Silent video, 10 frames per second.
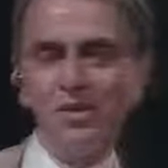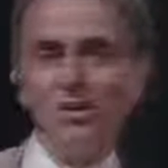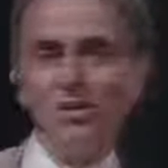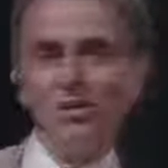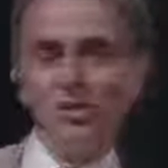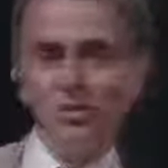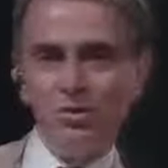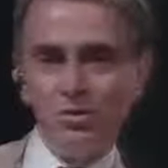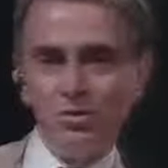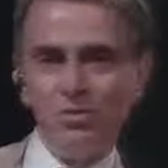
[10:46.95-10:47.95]

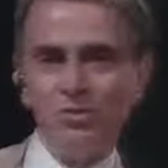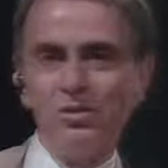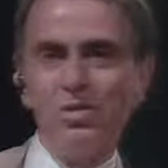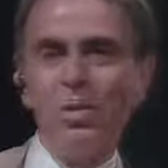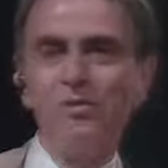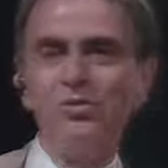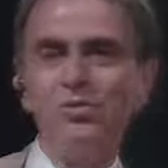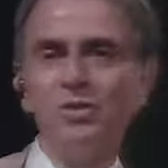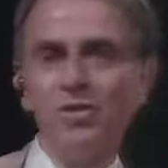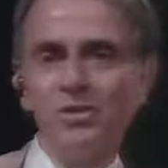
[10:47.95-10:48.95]
continues. The
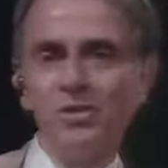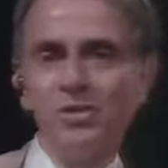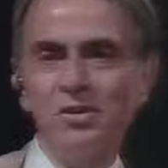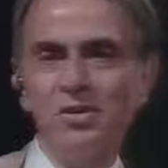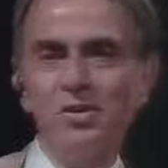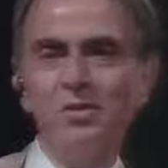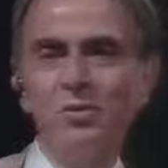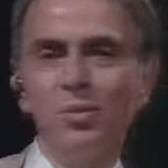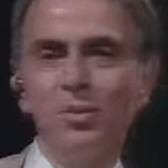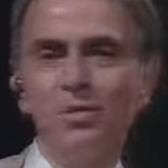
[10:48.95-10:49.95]
question is
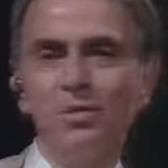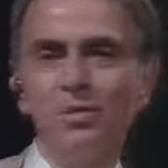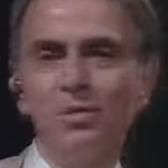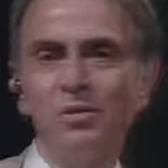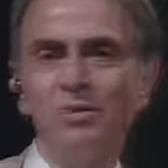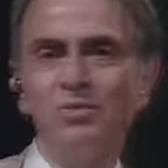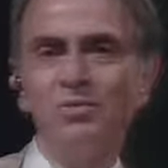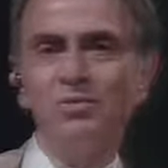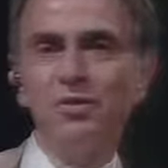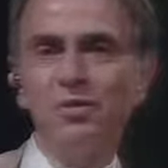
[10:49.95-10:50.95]
whether there is
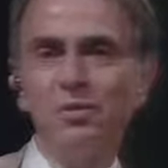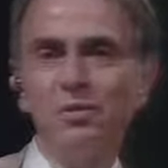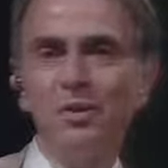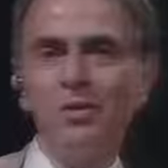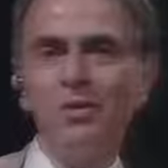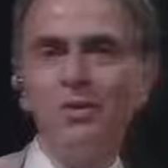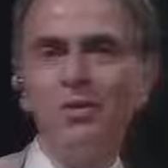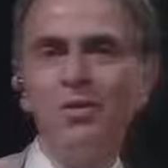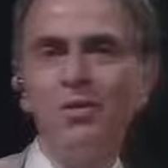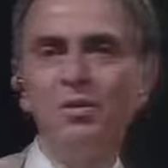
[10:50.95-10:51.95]
sufficient matter
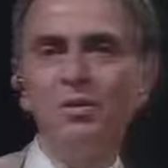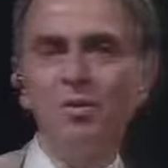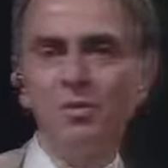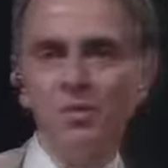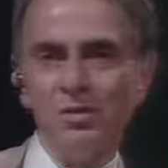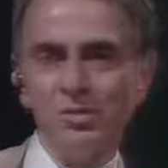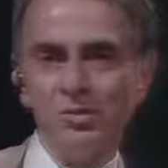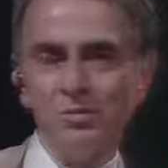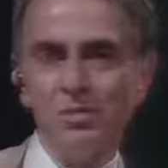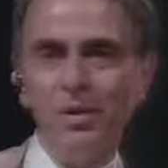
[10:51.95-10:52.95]
in the
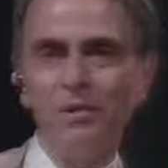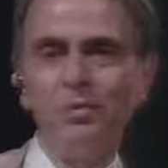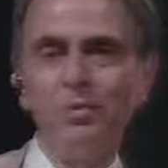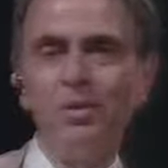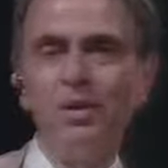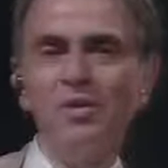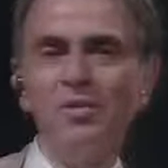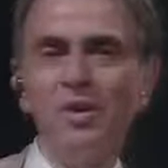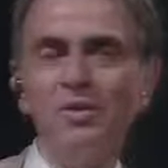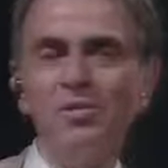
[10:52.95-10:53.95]
universe, matter that we have
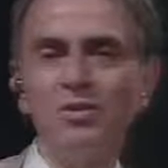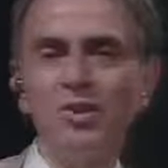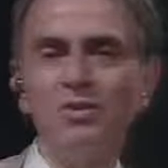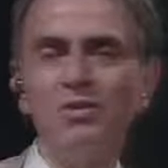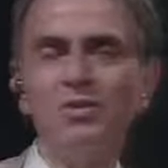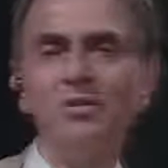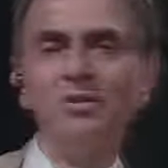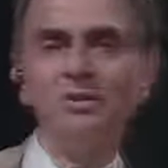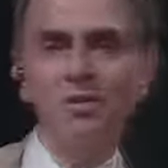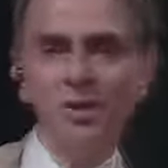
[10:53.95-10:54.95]
not yet
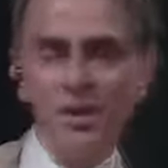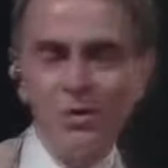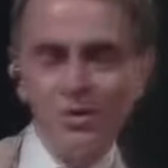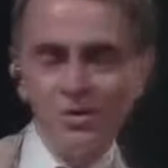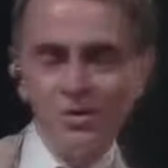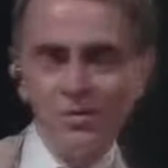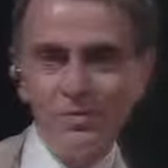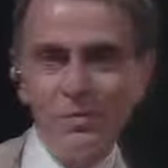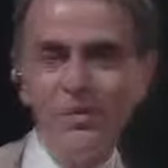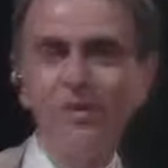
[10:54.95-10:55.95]
counted,
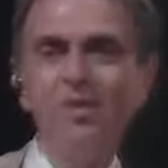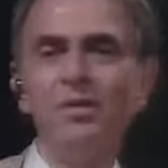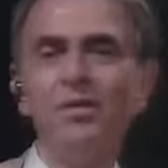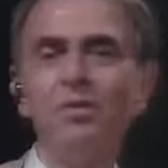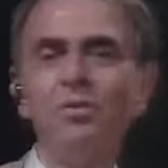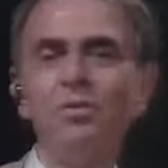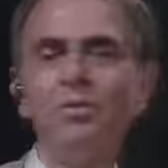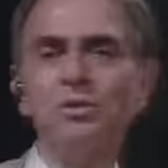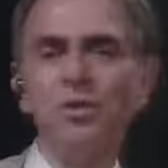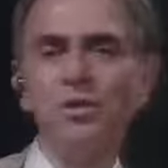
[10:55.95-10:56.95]
that will
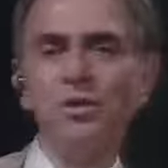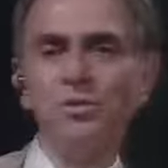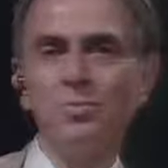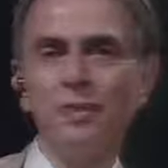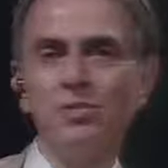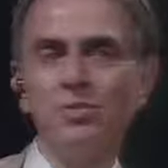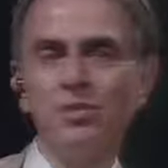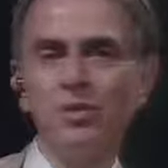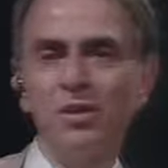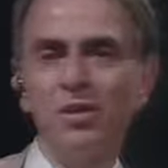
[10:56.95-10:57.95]
slow the
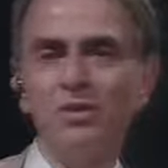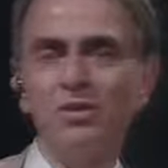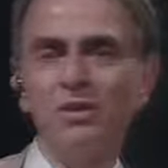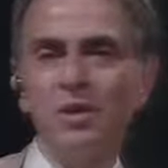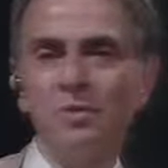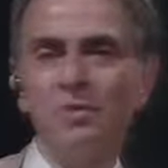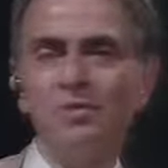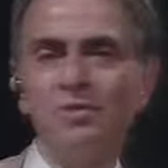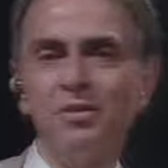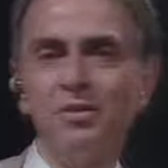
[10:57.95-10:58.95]
expansion down, stop
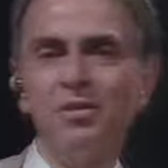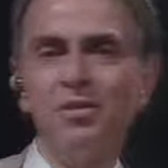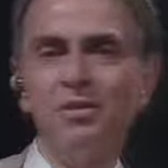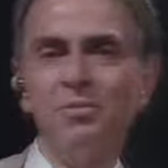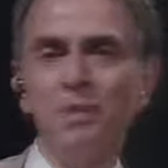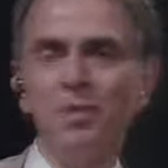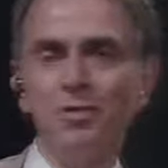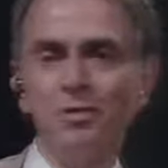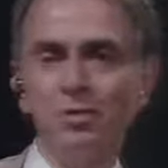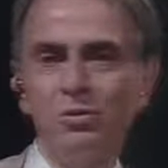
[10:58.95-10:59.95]
it, and have the
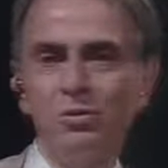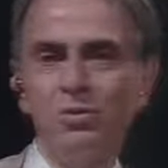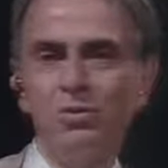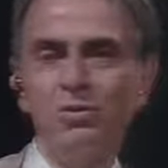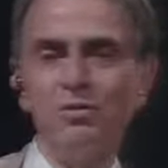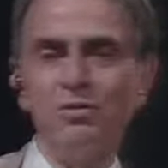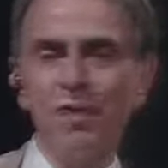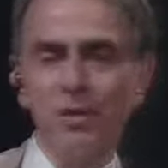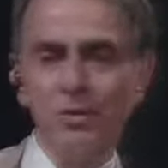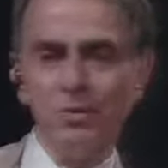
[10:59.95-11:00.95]
expanding universe
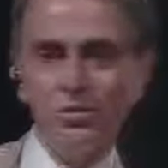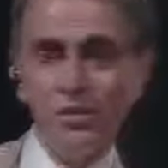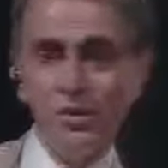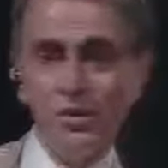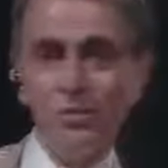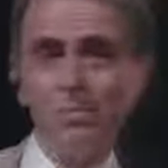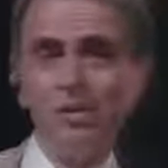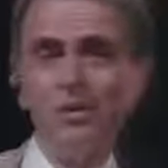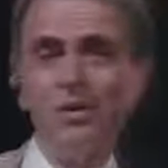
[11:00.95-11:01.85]
followed by